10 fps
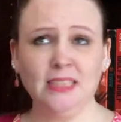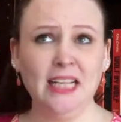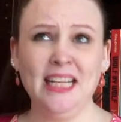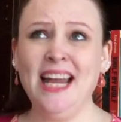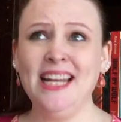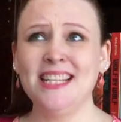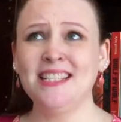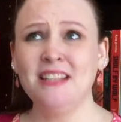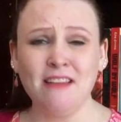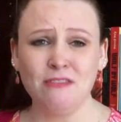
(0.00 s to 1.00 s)
Again, it
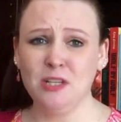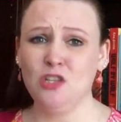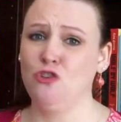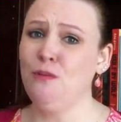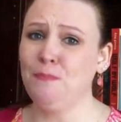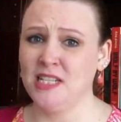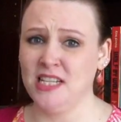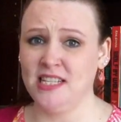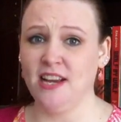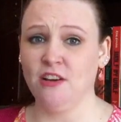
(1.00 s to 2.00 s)
doesn't have to be super
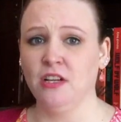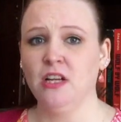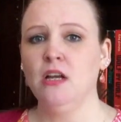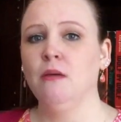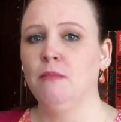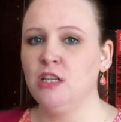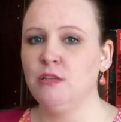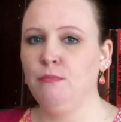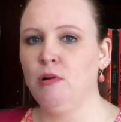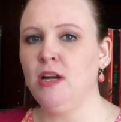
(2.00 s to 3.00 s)
detailed, but it's
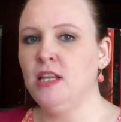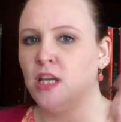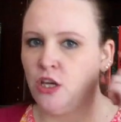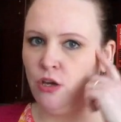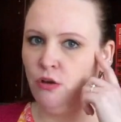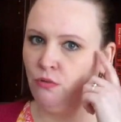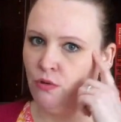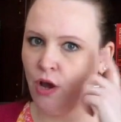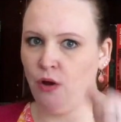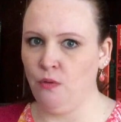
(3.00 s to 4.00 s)
important that you
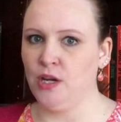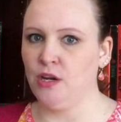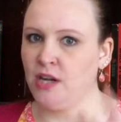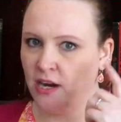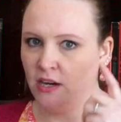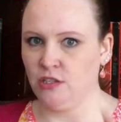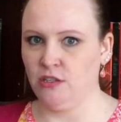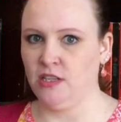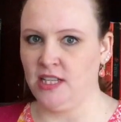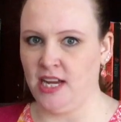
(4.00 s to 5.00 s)
know what your character
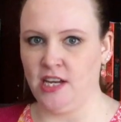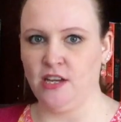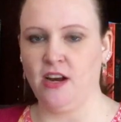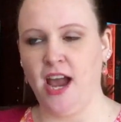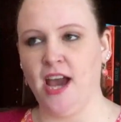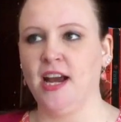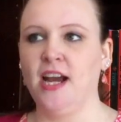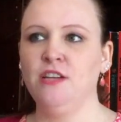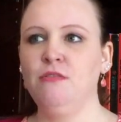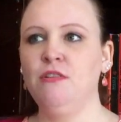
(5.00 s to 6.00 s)
looks like in your head. I
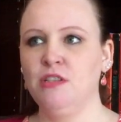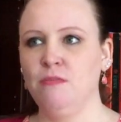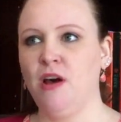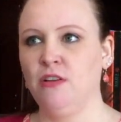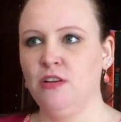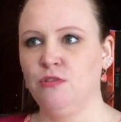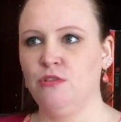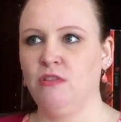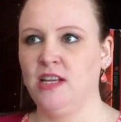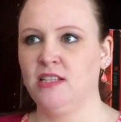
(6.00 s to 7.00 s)
do know some authors will
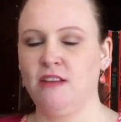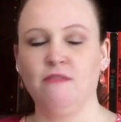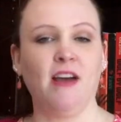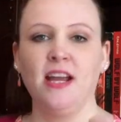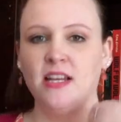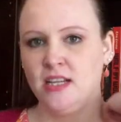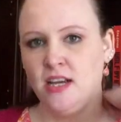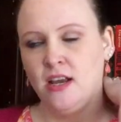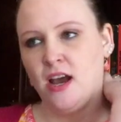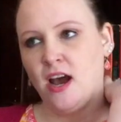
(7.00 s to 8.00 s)
do things like find
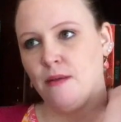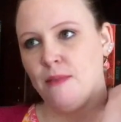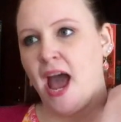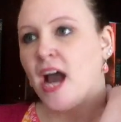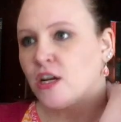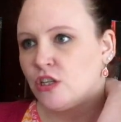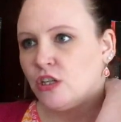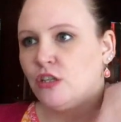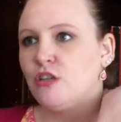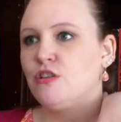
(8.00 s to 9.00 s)

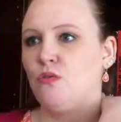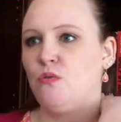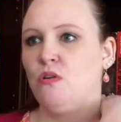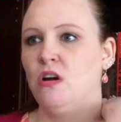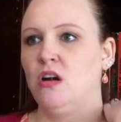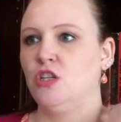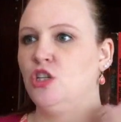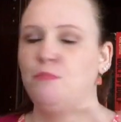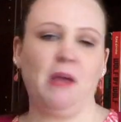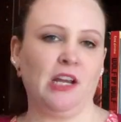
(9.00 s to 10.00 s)
actors or
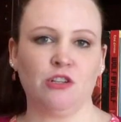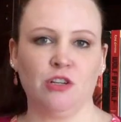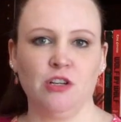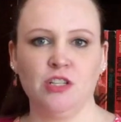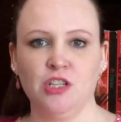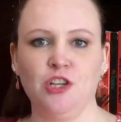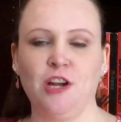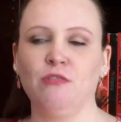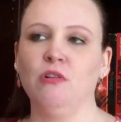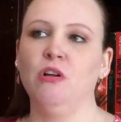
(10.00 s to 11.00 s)
just pictures in
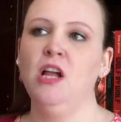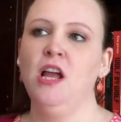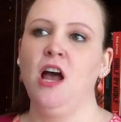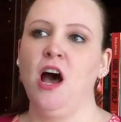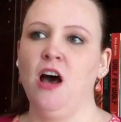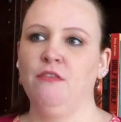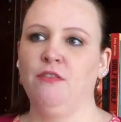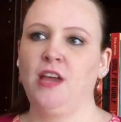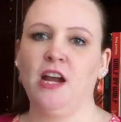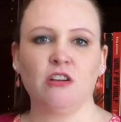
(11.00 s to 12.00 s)
general
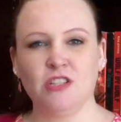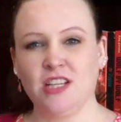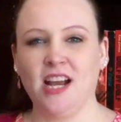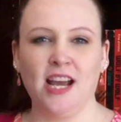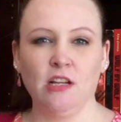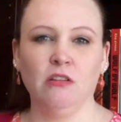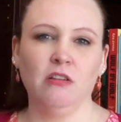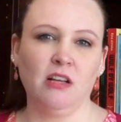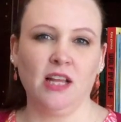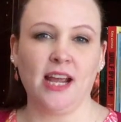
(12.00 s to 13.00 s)
of characters that kind of
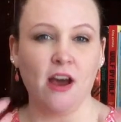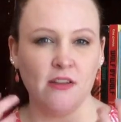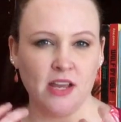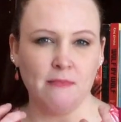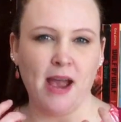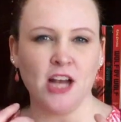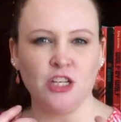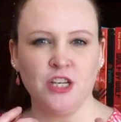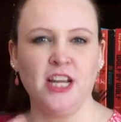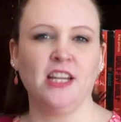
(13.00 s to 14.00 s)
look like how they
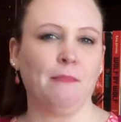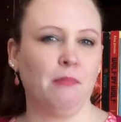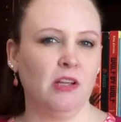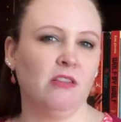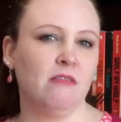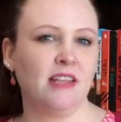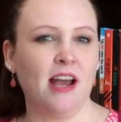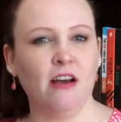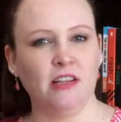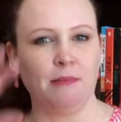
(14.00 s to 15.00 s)
imagine it, and they print those
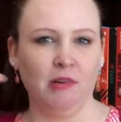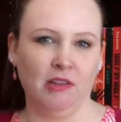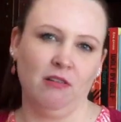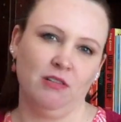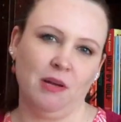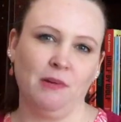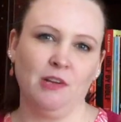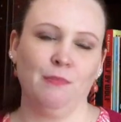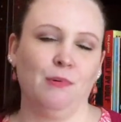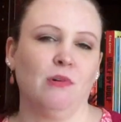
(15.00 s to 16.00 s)
out and they put those up on
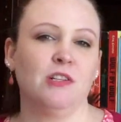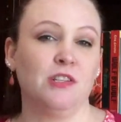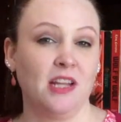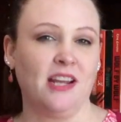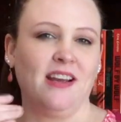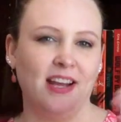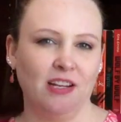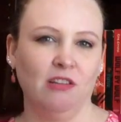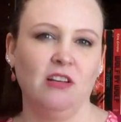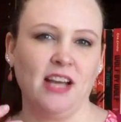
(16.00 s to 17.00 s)
a board so they can kind
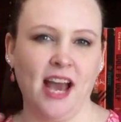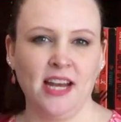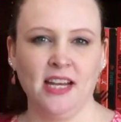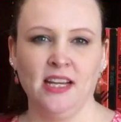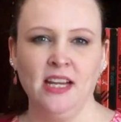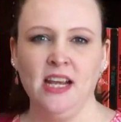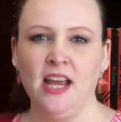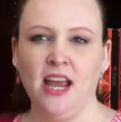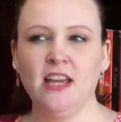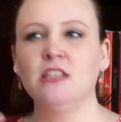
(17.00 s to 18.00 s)
of look at it.
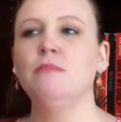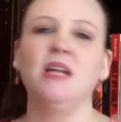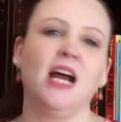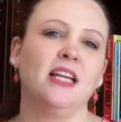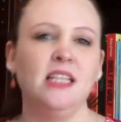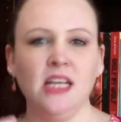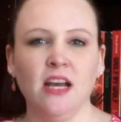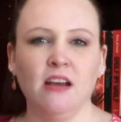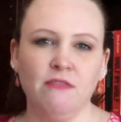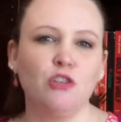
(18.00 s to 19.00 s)
It gives them an
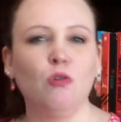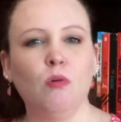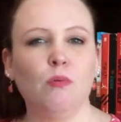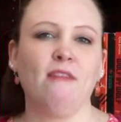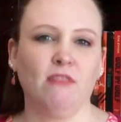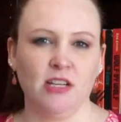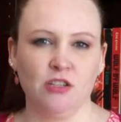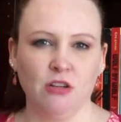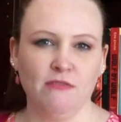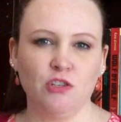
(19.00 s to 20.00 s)
idea, a visual
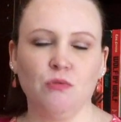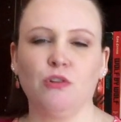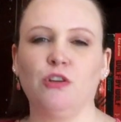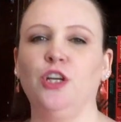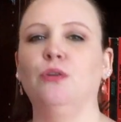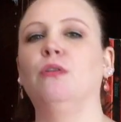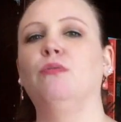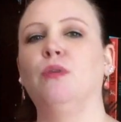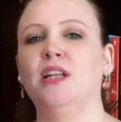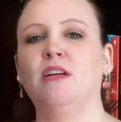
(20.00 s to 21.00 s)
reference or a visual cue of
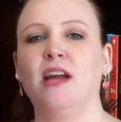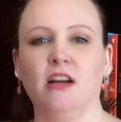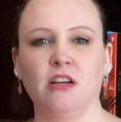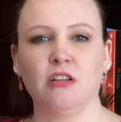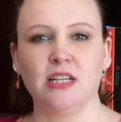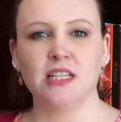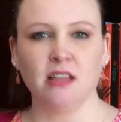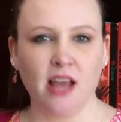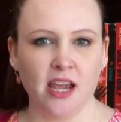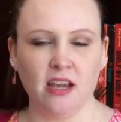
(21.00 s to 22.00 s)
what their character is
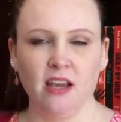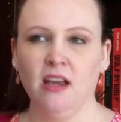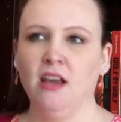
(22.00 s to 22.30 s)
like.